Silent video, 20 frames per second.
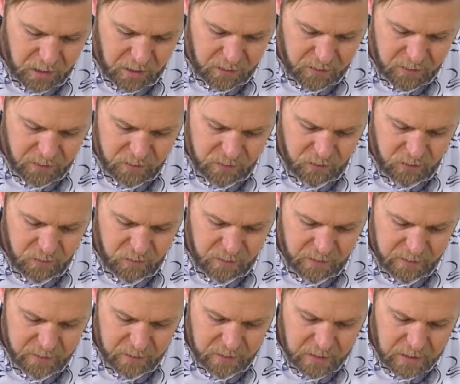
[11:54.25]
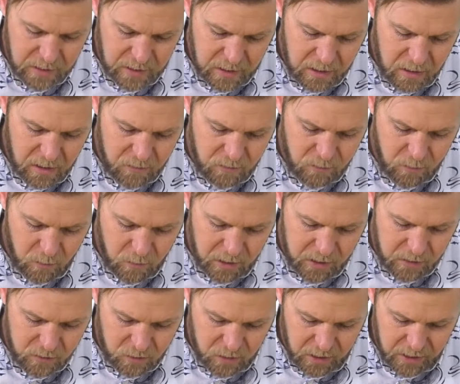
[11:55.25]
on the surface. If you want to
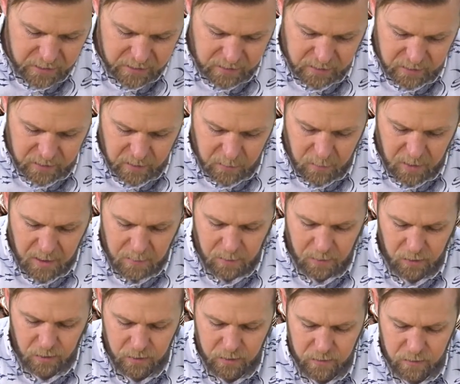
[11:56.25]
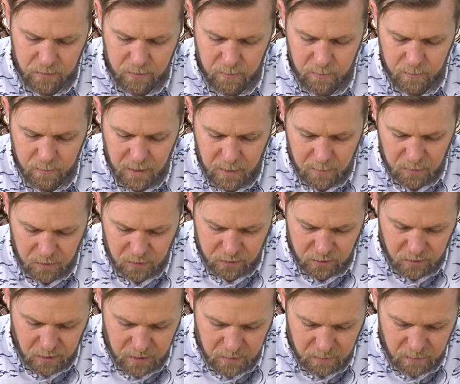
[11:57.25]
draw, stick to paper. Paper is
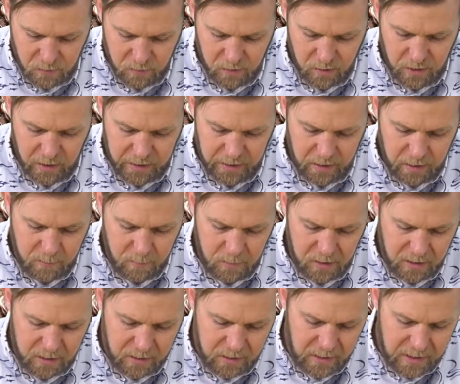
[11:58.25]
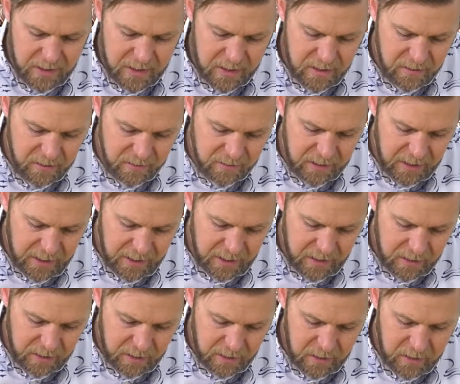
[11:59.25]
great for drawing on, but clay is
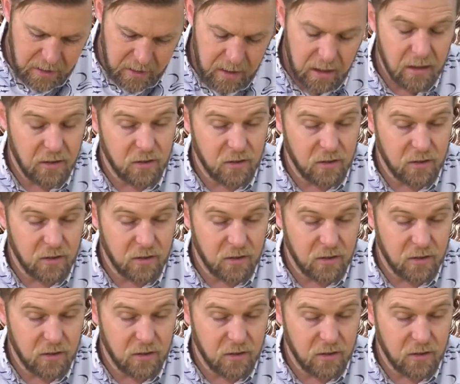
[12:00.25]
not a